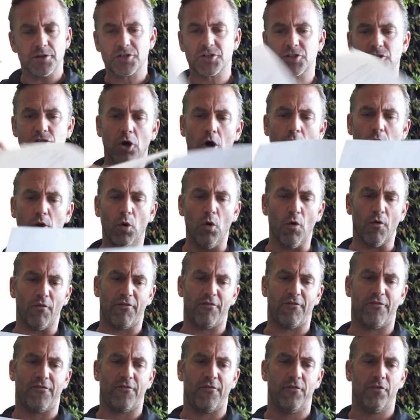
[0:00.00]
start
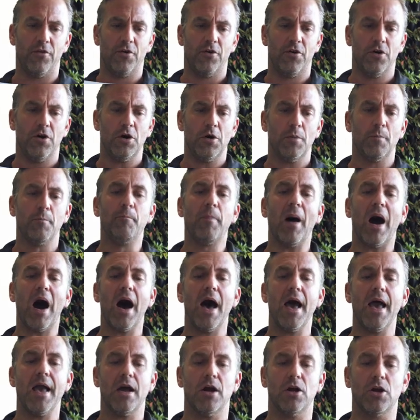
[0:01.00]
off
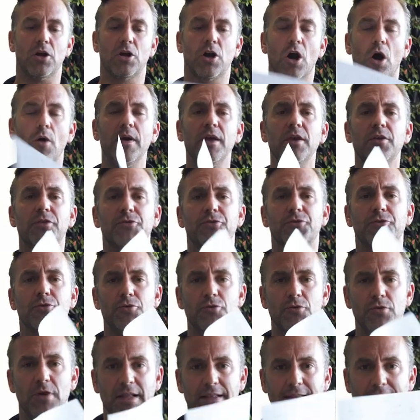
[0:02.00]
by going
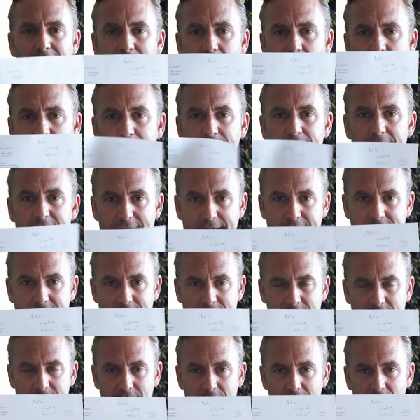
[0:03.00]
through a little
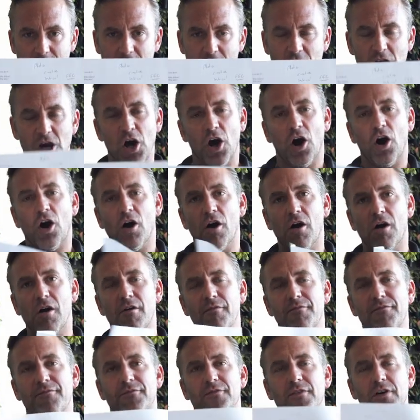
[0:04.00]
list
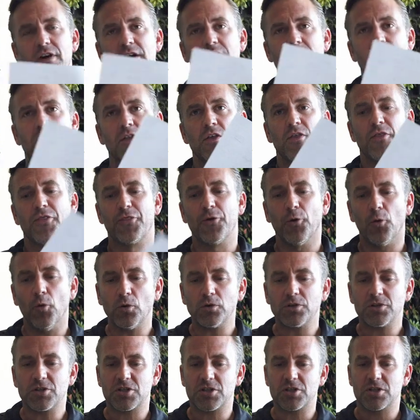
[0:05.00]
of
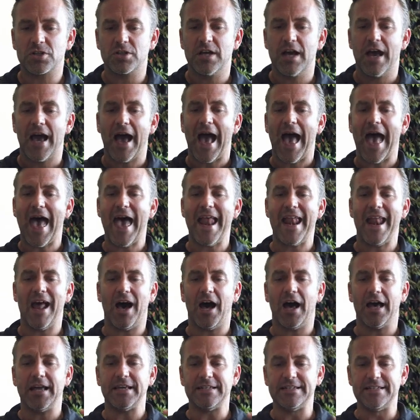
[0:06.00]
thoughts
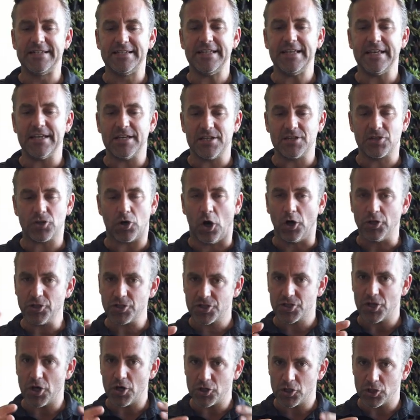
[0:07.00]
and ideas
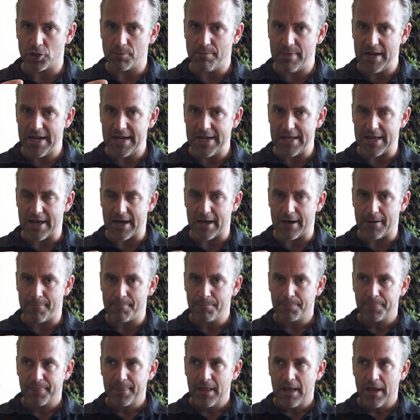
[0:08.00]
on social
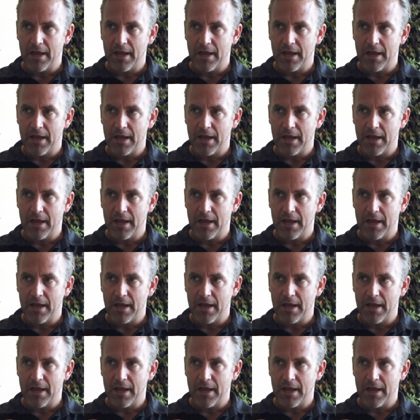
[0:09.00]
media